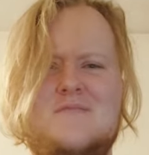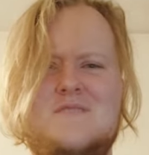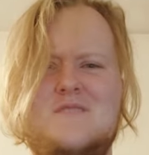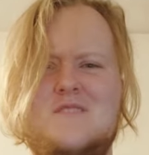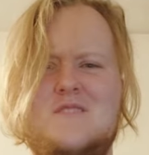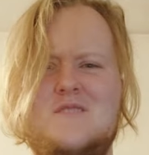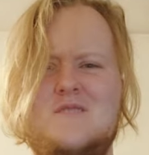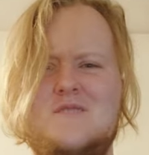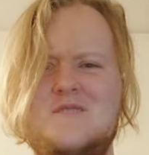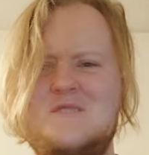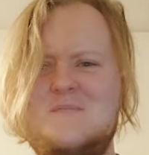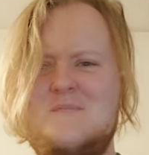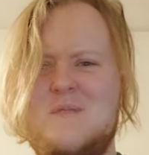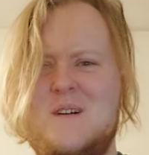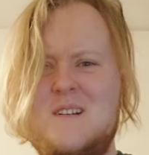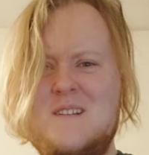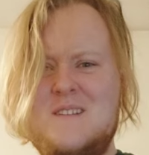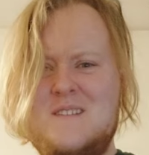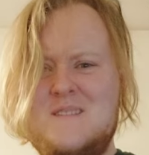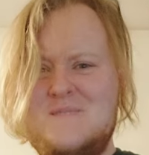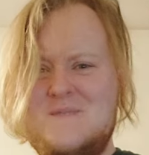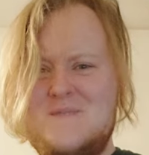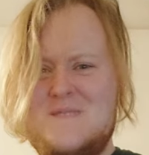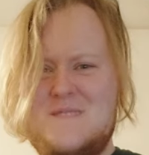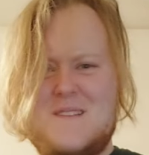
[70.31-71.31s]
The
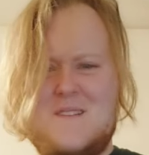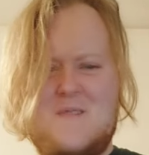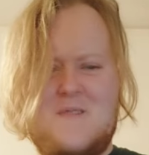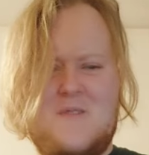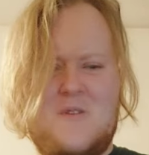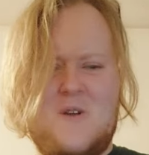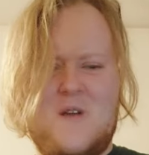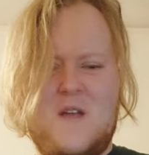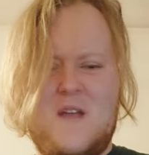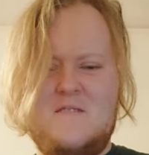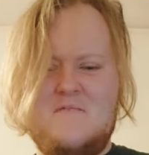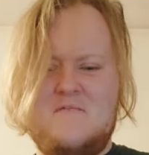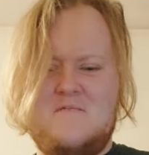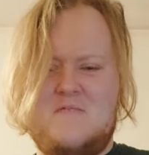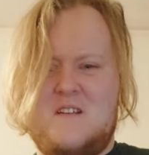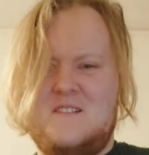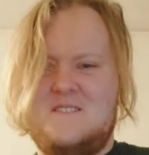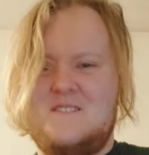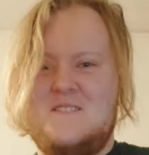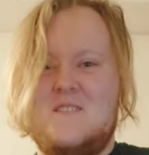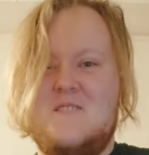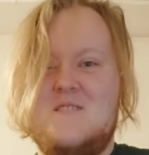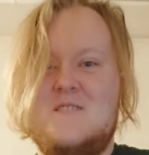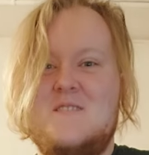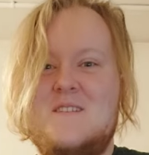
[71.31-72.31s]
response was so great. I
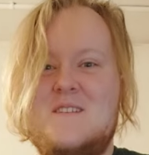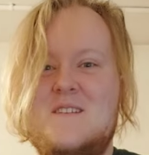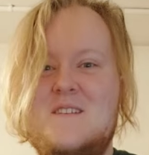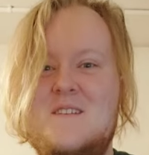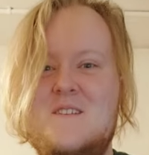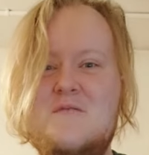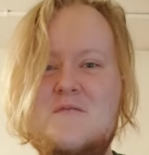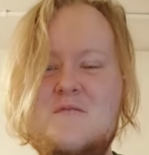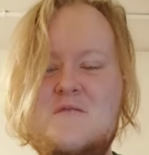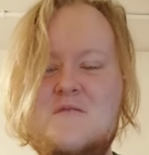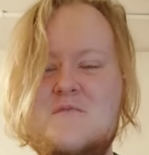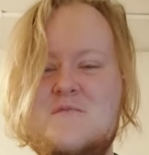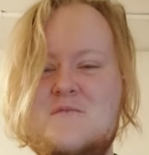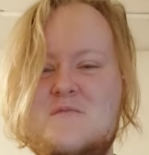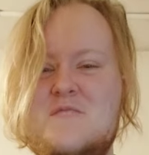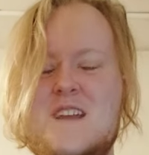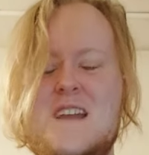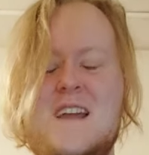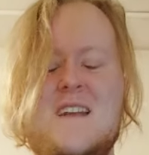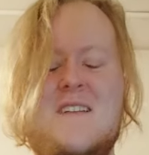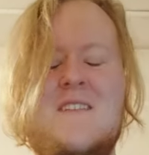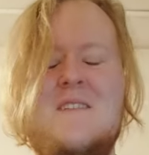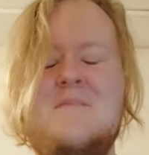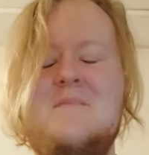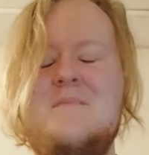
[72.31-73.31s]
started the YouTube
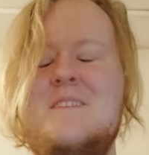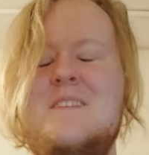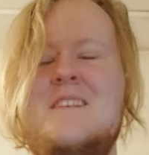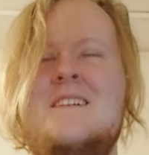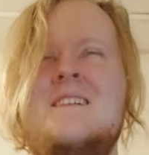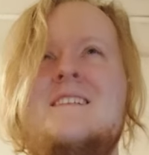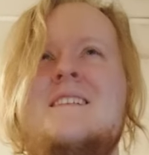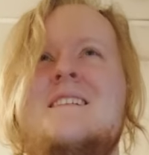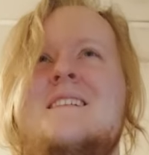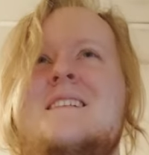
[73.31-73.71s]
channel. I mean,